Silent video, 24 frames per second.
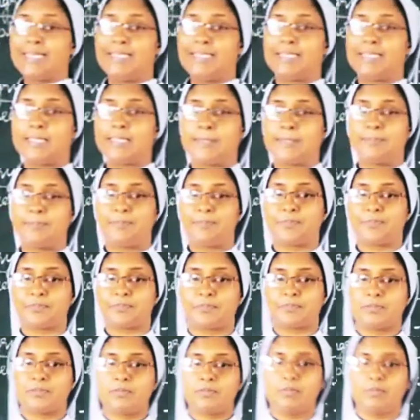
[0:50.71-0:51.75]
in the
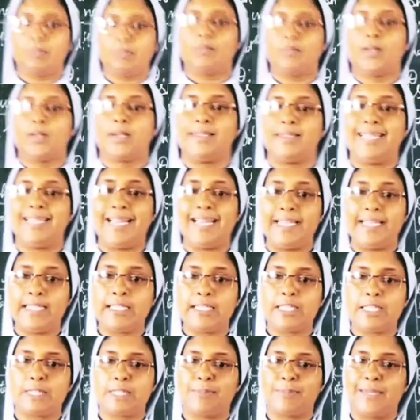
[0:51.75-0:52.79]

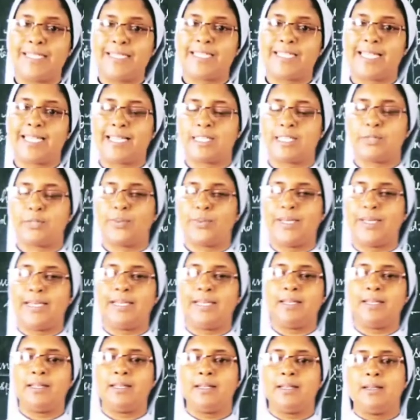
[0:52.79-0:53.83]
direct speech, as
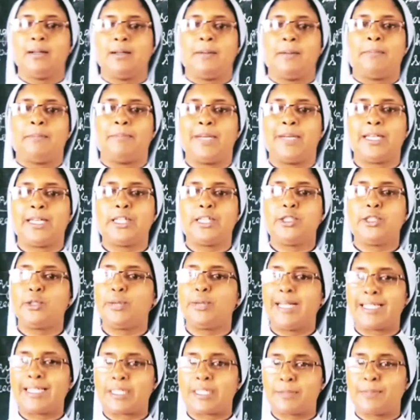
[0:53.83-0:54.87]
we begin
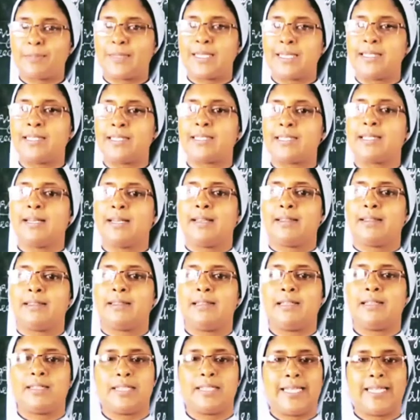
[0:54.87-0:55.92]
to express
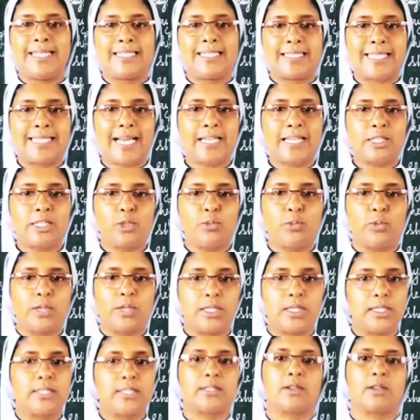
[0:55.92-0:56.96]
the exact
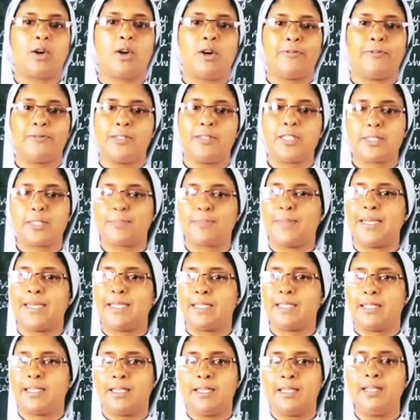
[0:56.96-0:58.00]
words of the
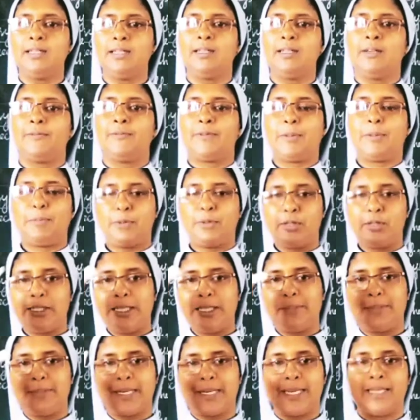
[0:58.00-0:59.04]
speaker, we put
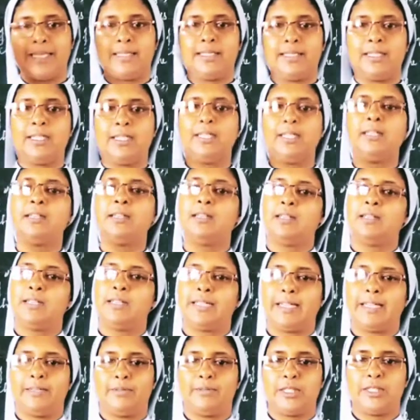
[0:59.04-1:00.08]
them in the
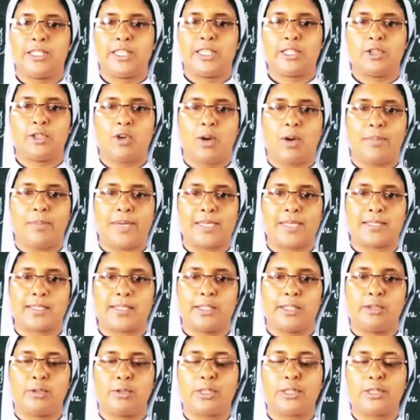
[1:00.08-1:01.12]
inverted commas
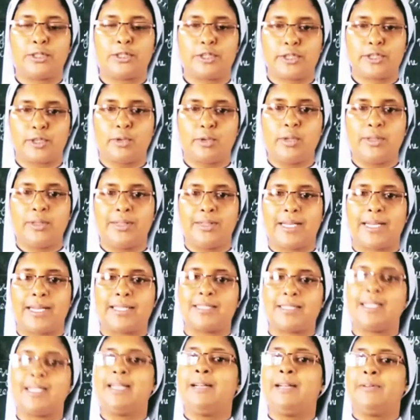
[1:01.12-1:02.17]
in order to show
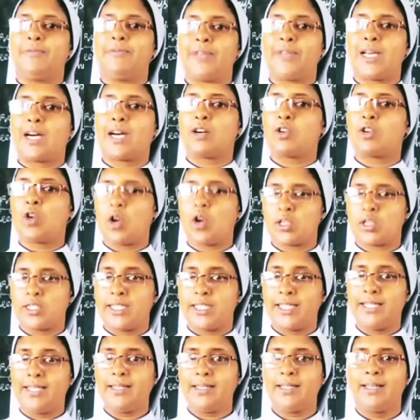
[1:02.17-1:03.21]
that we are
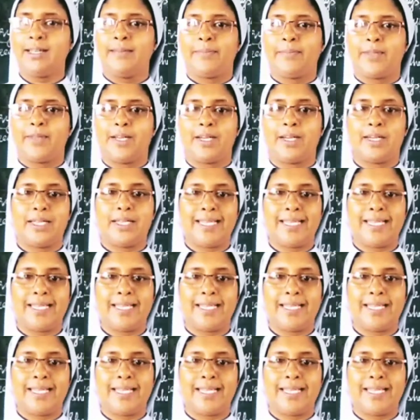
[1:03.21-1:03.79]
quoting the